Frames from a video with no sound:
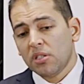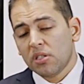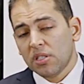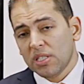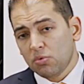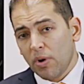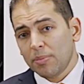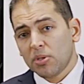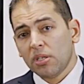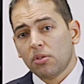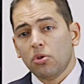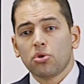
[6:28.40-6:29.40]
This
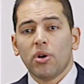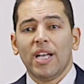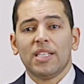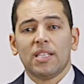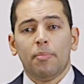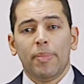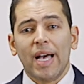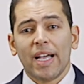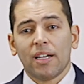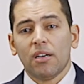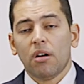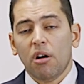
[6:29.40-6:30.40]
website also has a
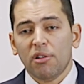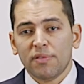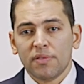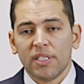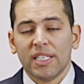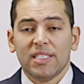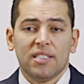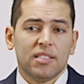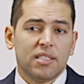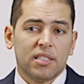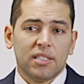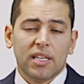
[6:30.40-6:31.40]
bank of
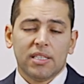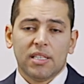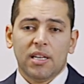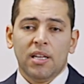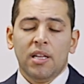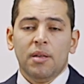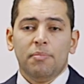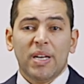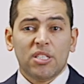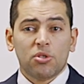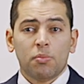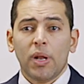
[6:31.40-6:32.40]
existing data
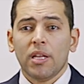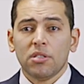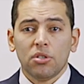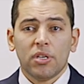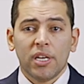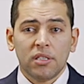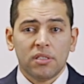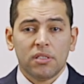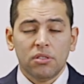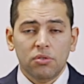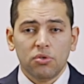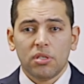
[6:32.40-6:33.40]
management plans. You can
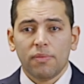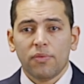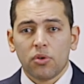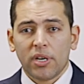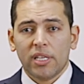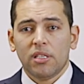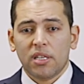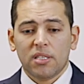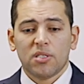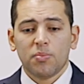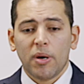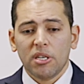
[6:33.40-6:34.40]
use them for getting
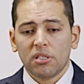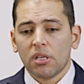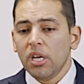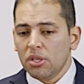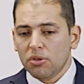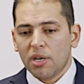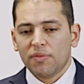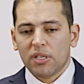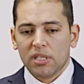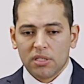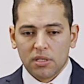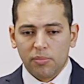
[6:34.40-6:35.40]
inspired to have an
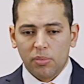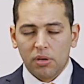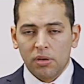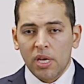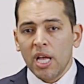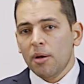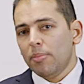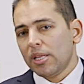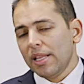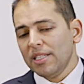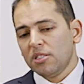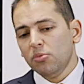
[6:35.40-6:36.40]
example. But
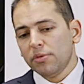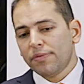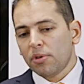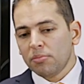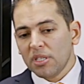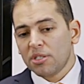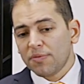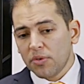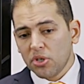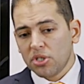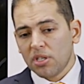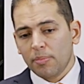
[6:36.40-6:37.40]
let's move from this
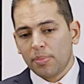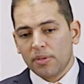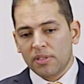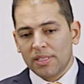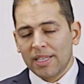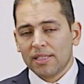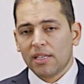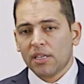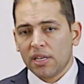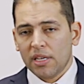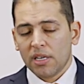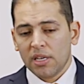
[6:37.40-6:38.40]
first step, the data
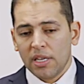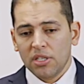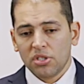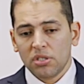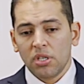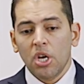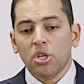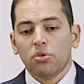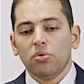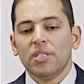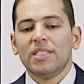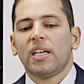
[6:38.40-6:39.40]
creation, to
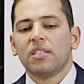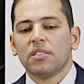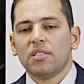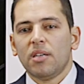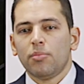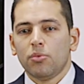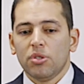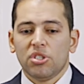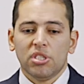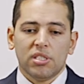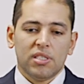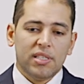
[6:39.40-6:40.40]
the second step, which
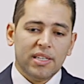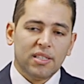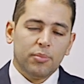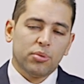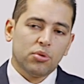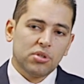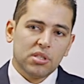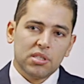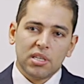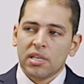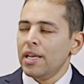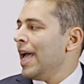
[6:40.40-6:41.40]
is the data processing